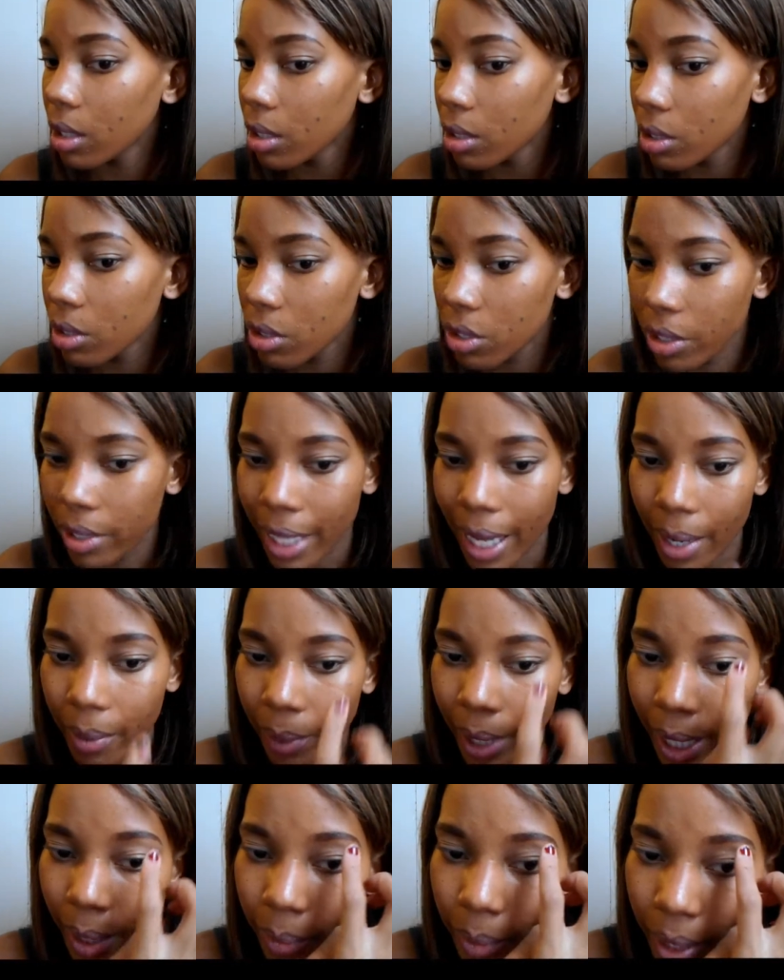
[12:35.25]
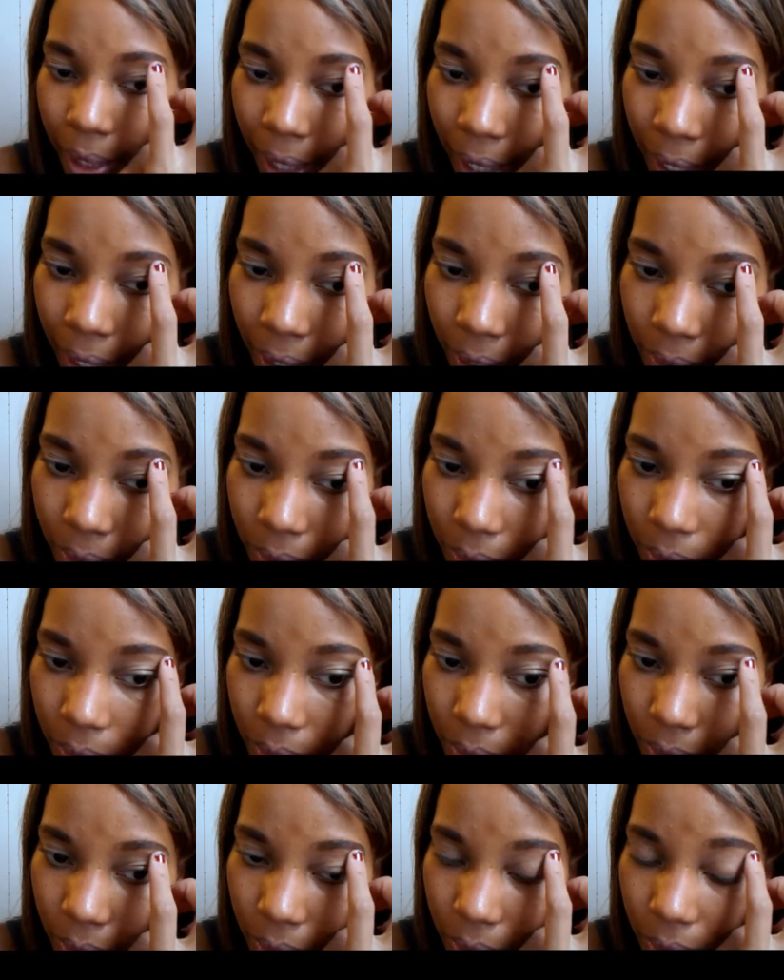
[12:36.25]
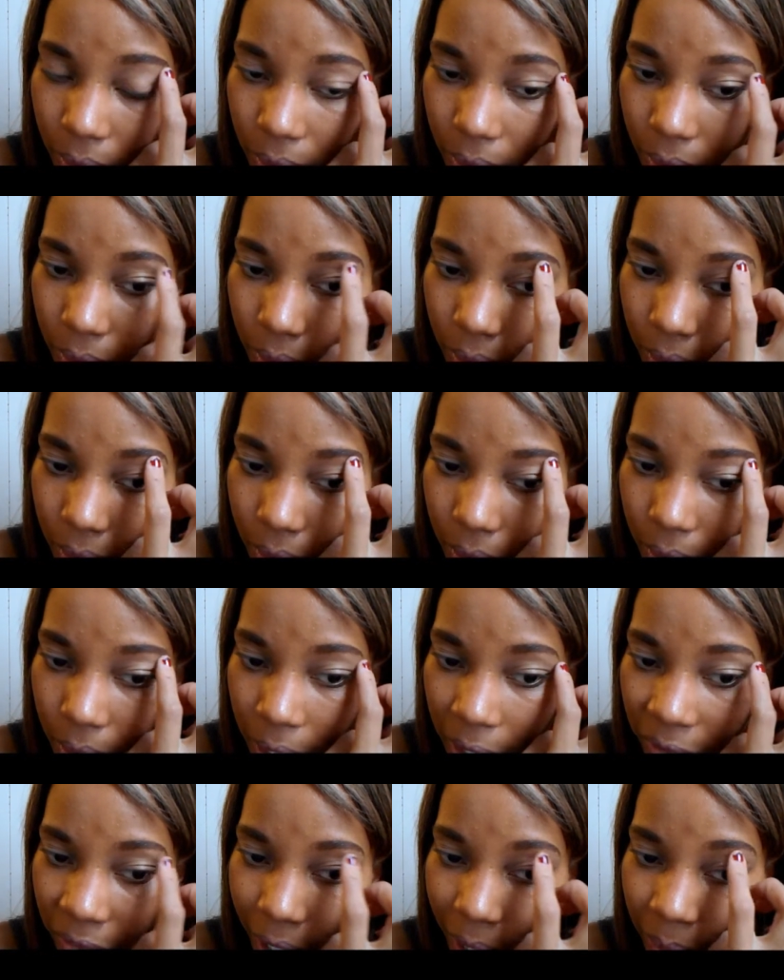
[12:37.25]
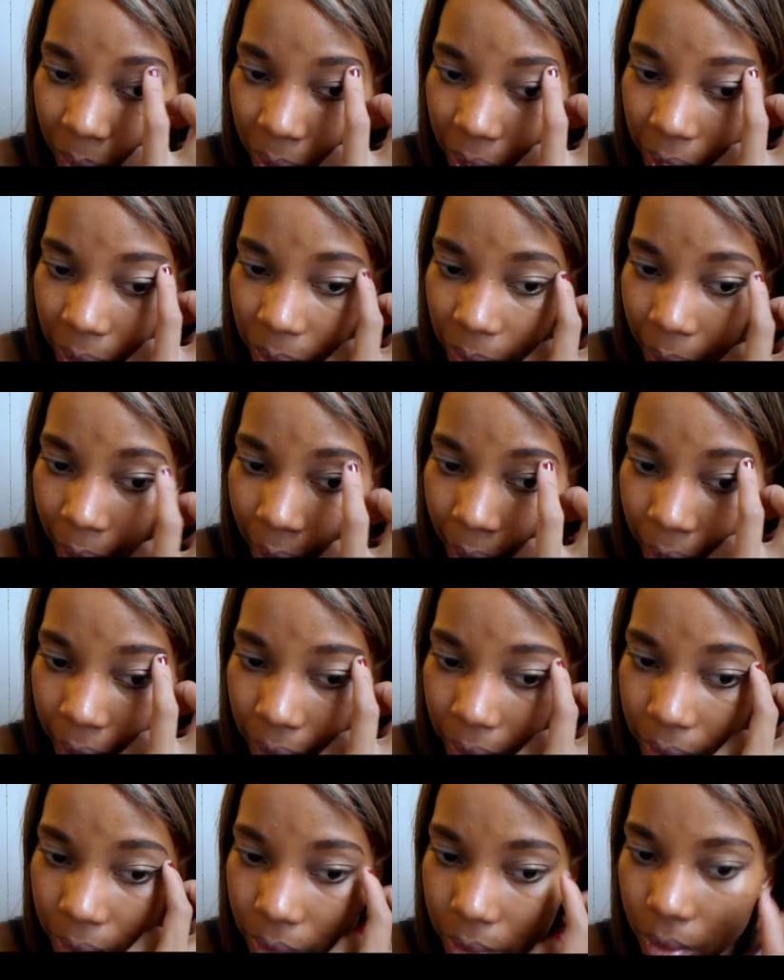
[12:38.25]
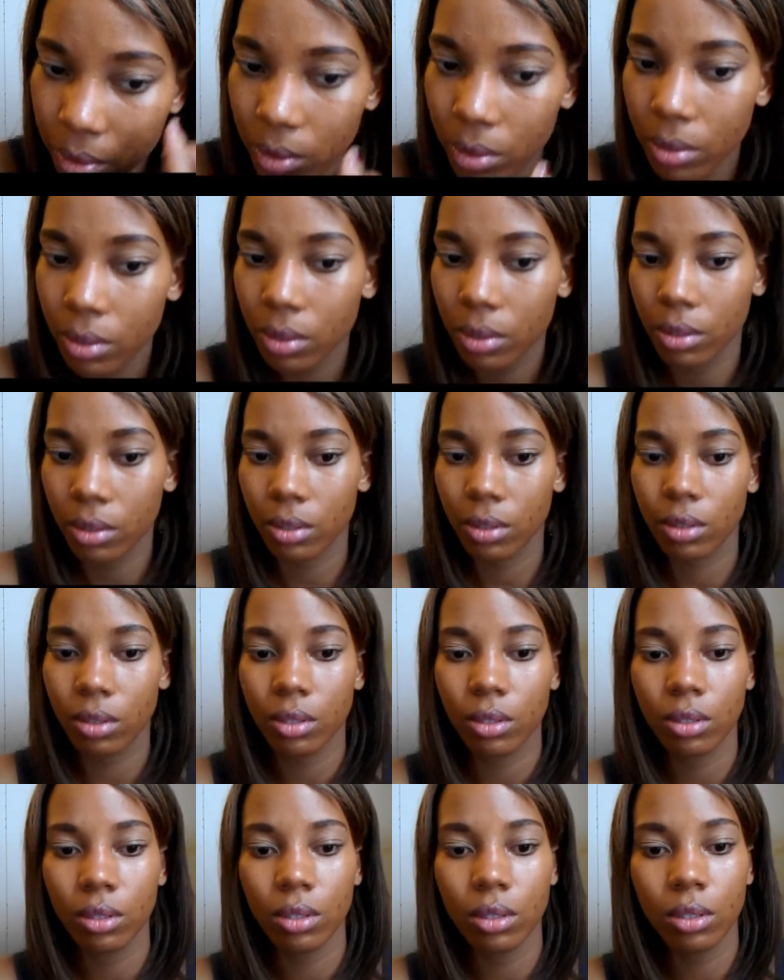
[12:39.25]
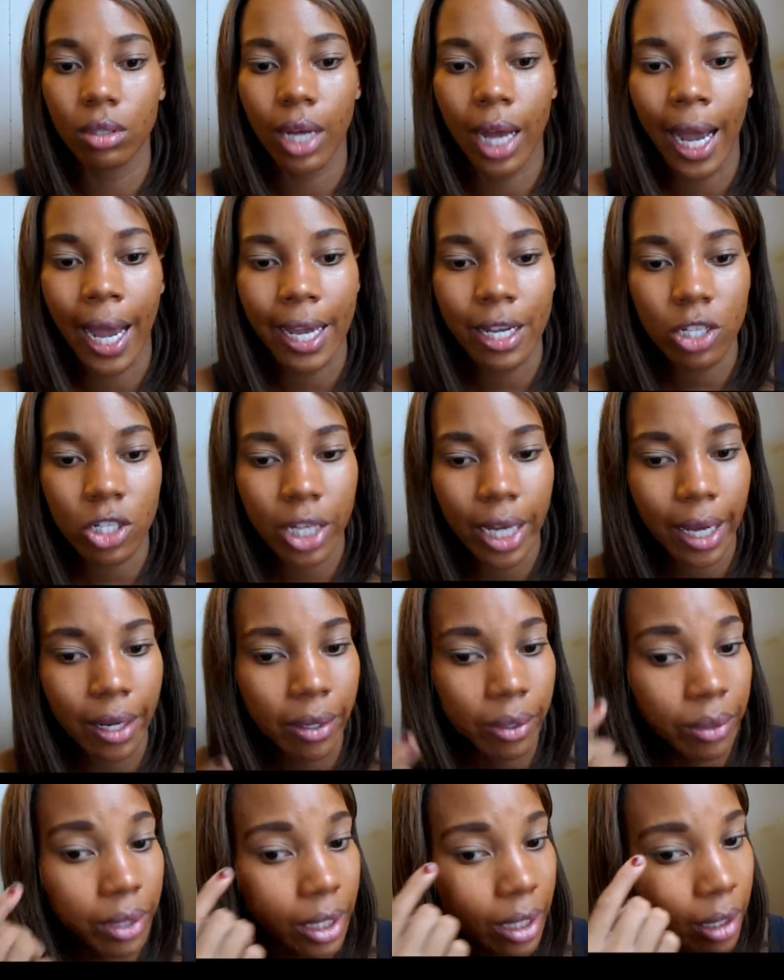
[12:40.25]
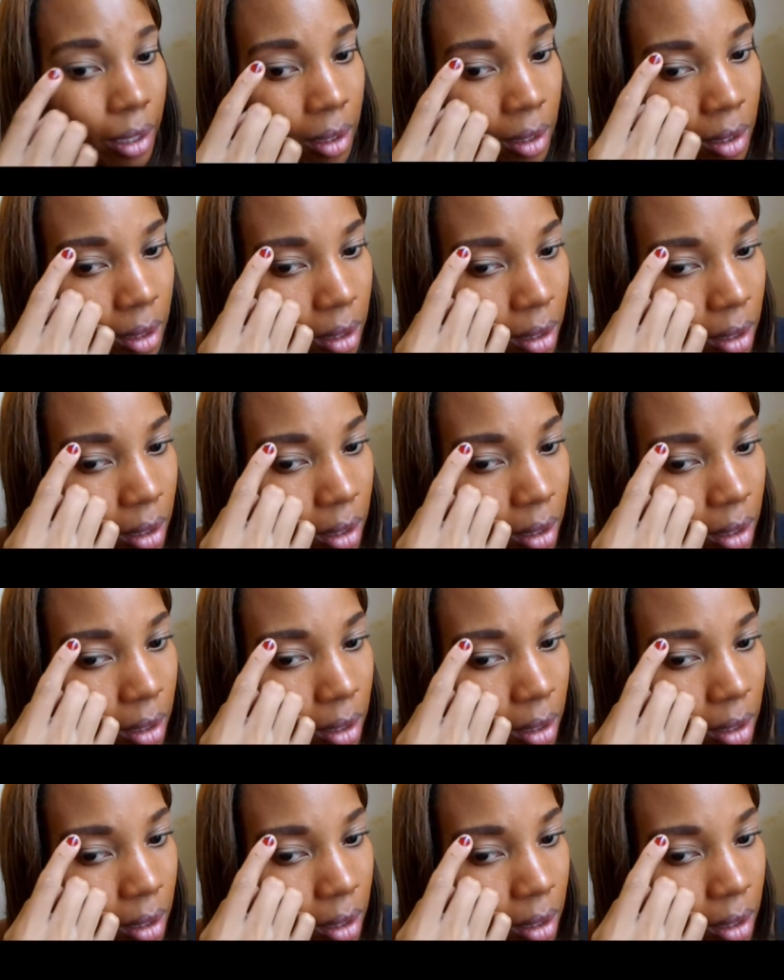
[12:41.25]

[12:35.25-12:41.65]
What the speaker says: so that way if I were to wear eyeshadow, then